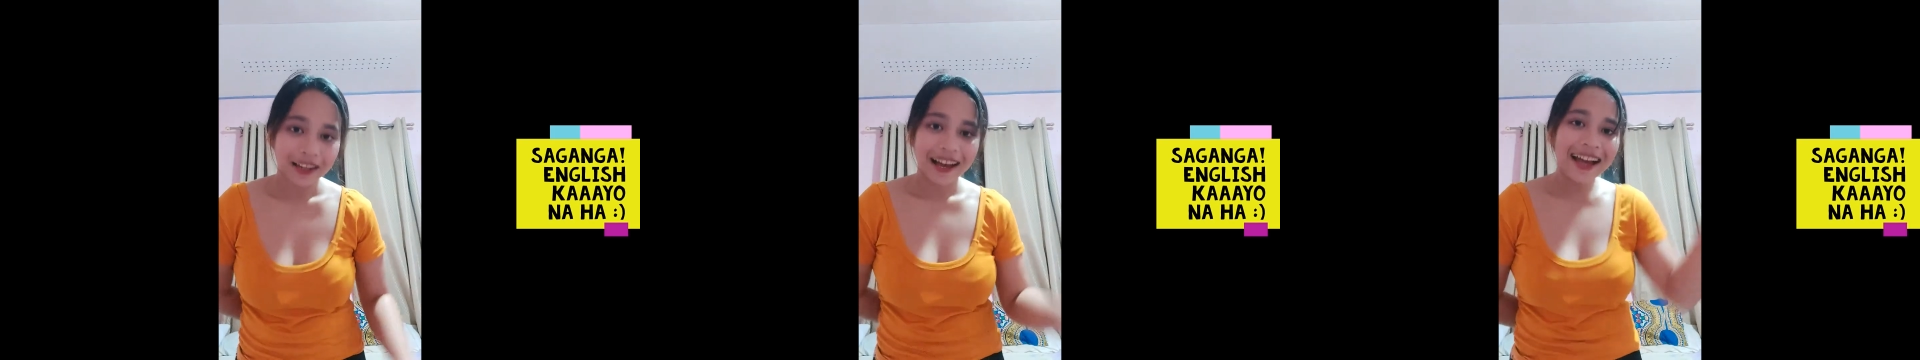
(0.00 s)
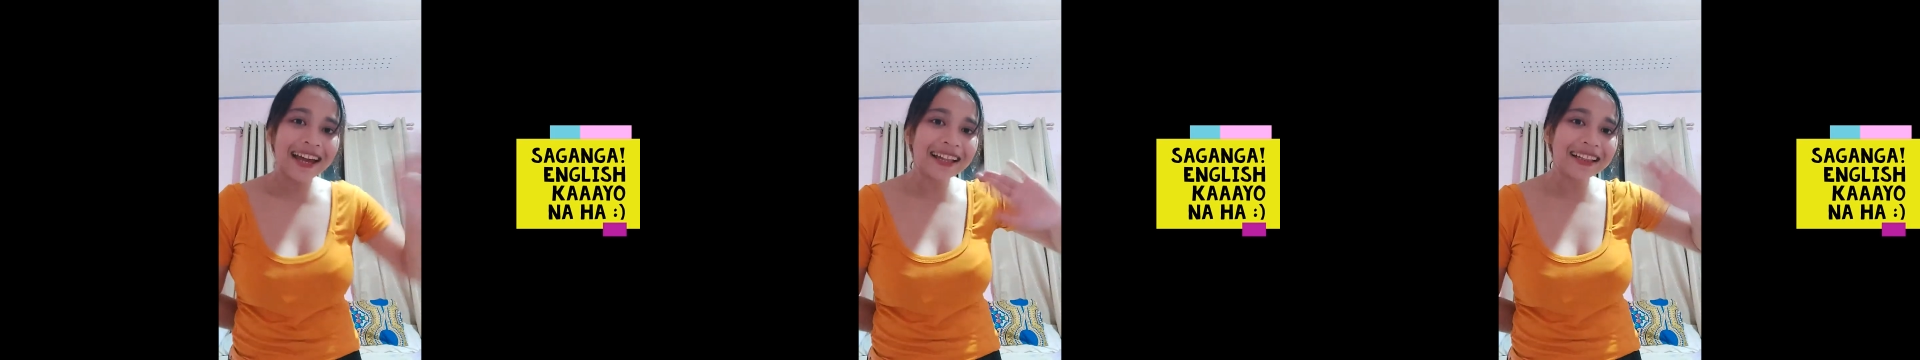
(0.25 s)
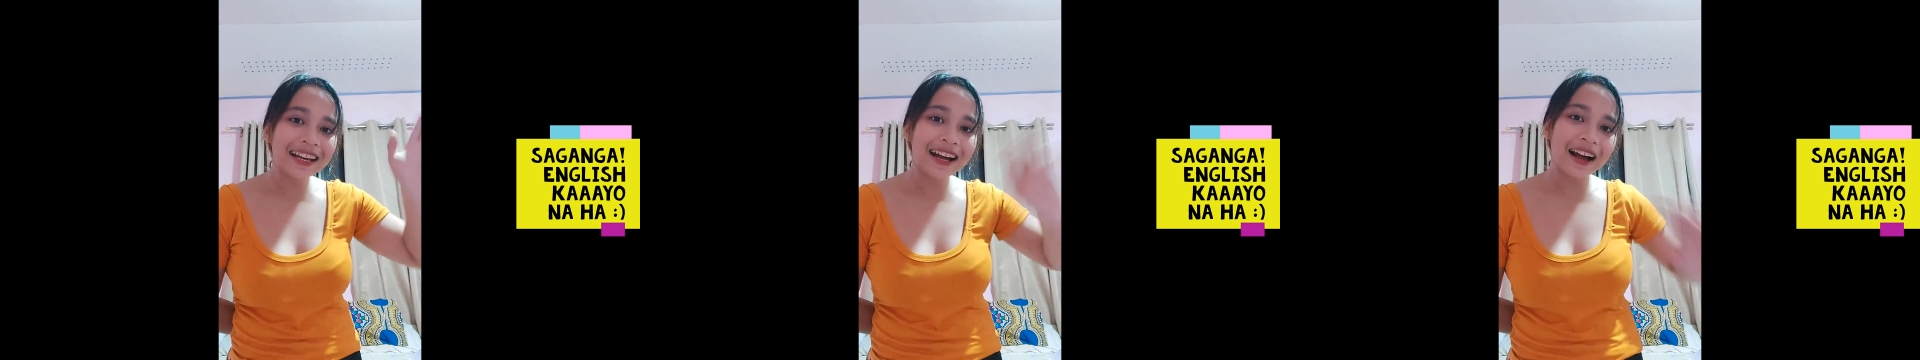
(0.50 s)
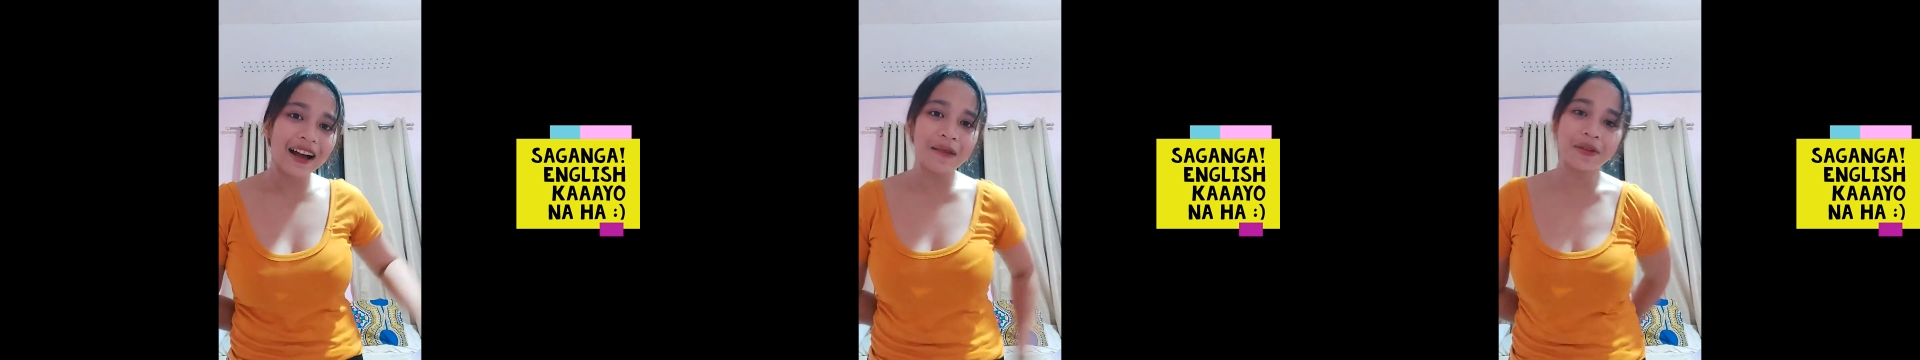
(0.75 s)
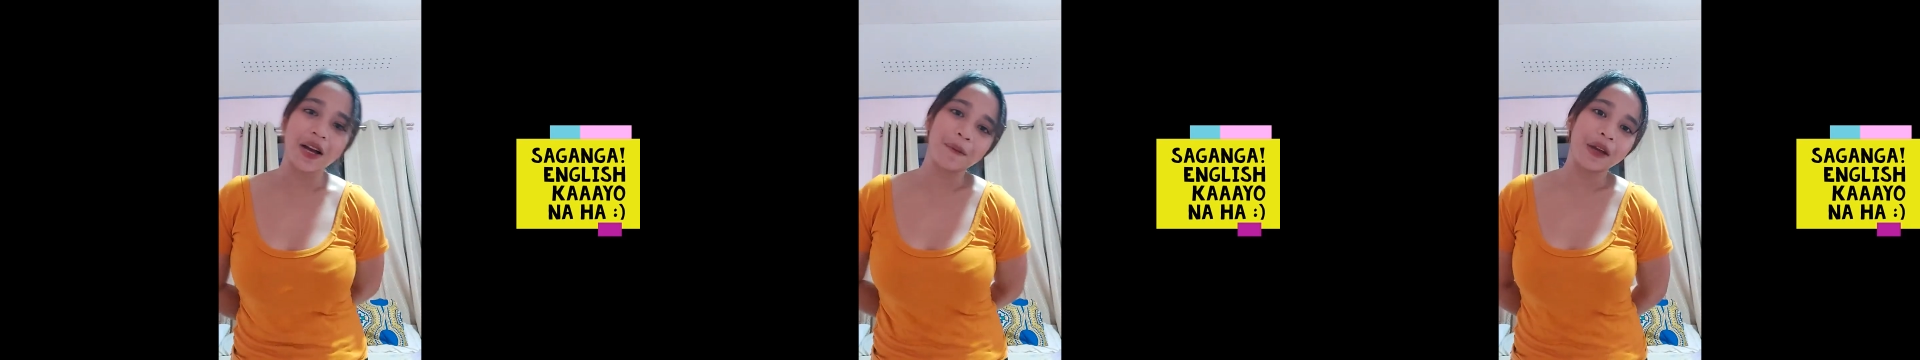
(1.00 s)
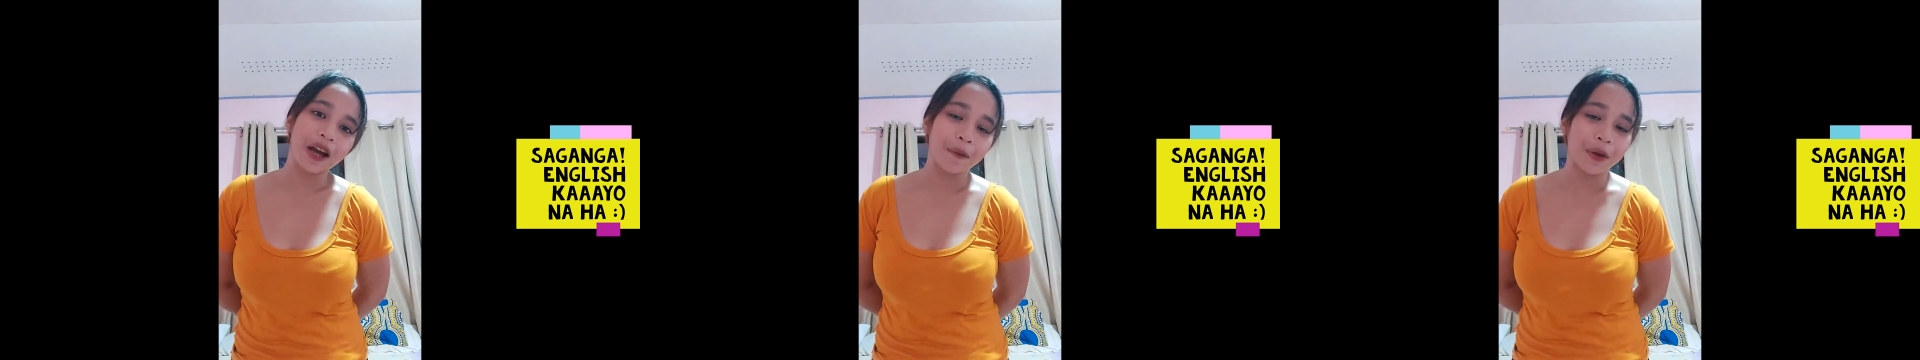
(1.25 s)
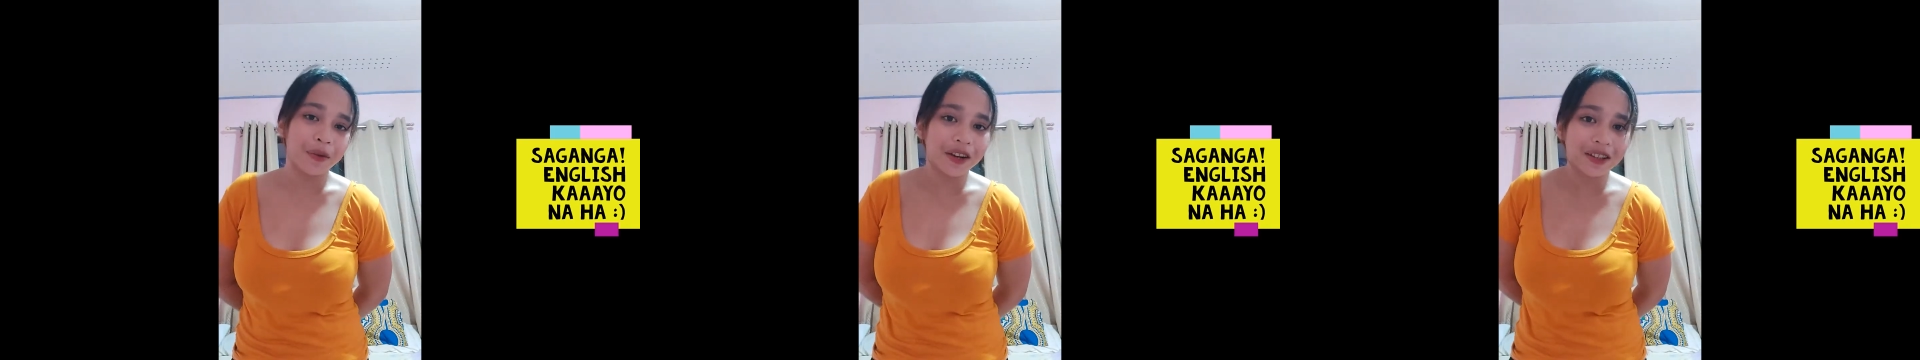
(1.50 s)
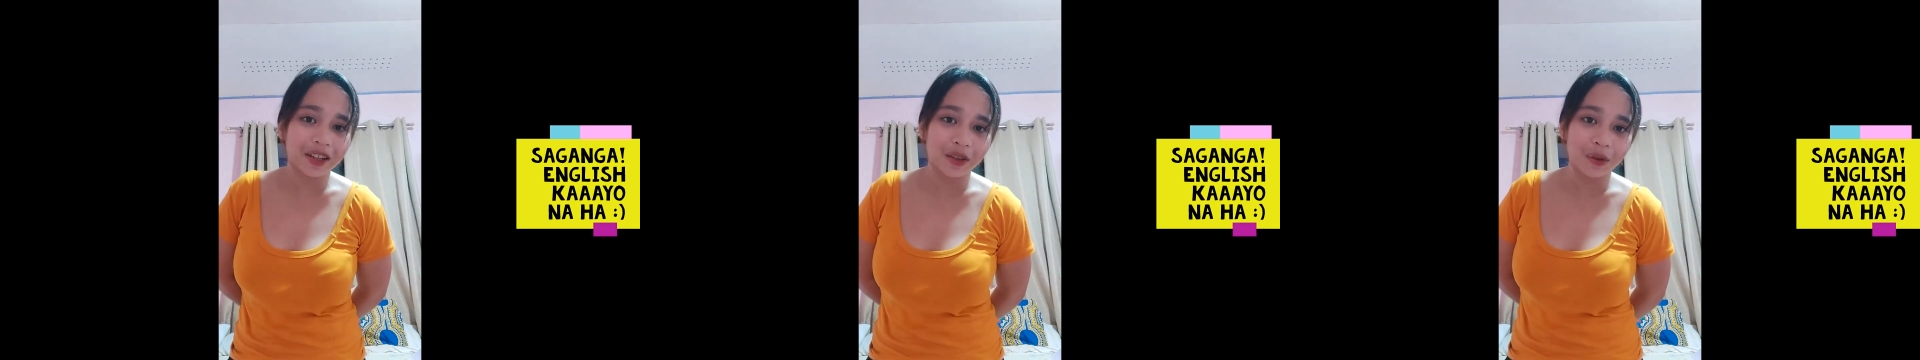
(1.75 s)
Hi Ate Kam, happy happy
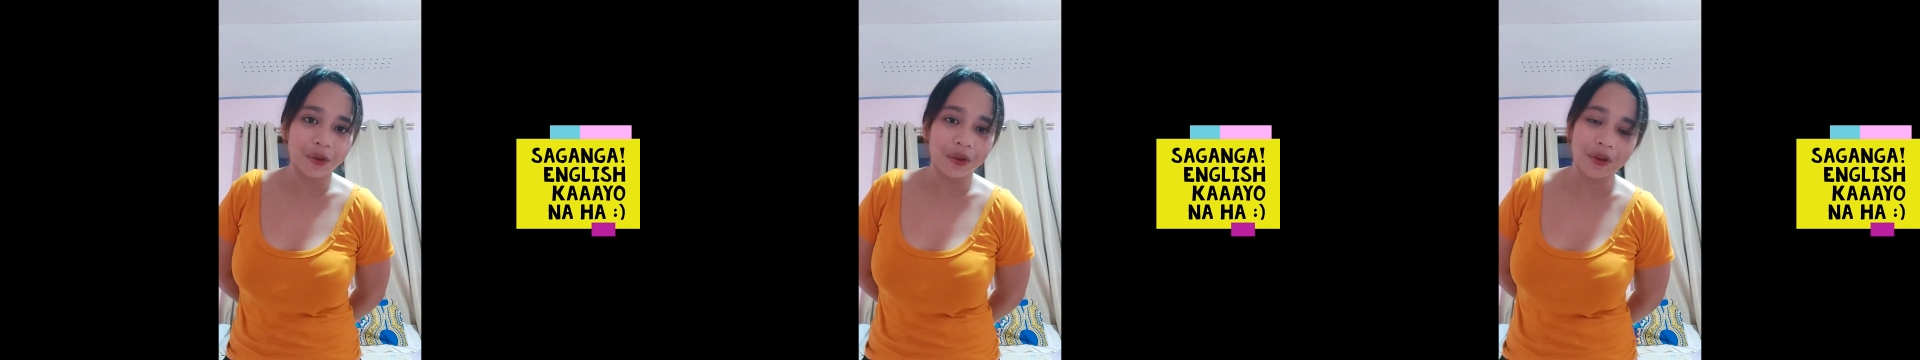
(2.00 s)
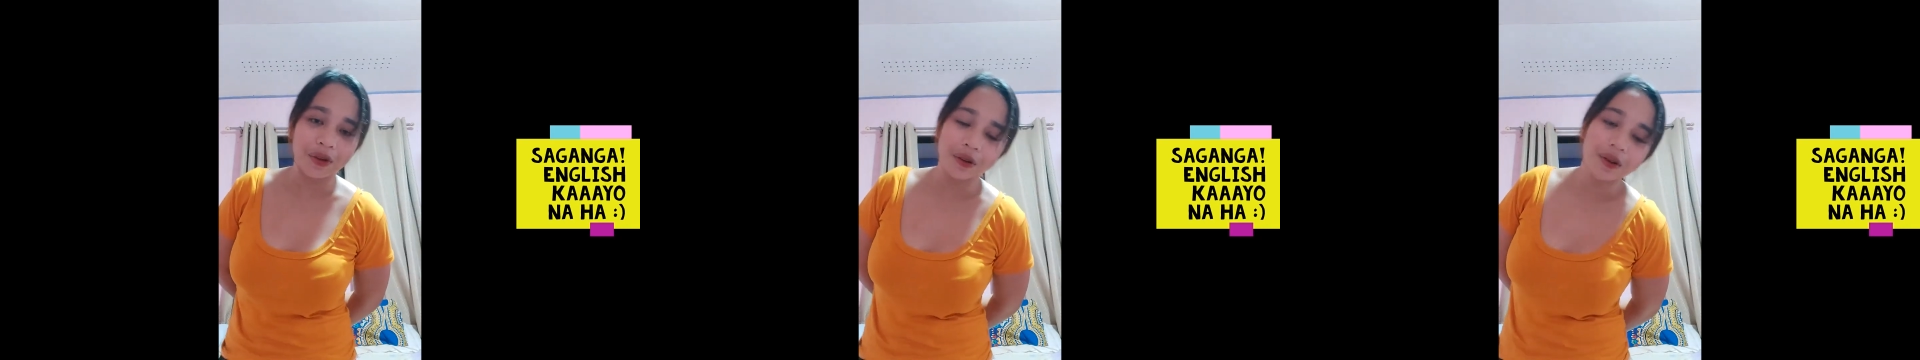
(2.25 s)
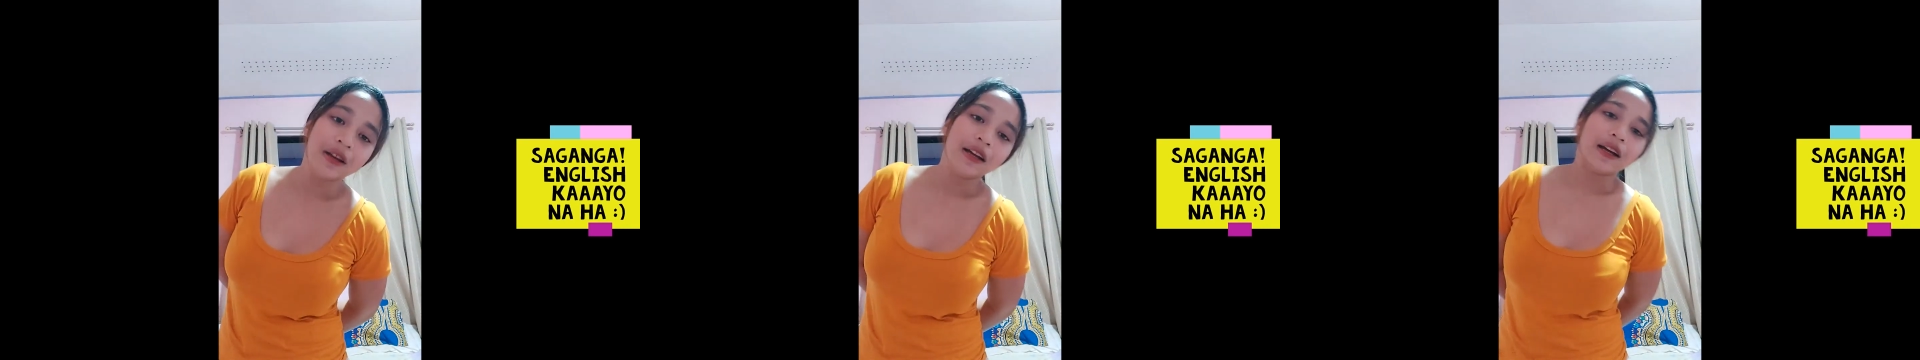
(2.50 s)
birthday to you.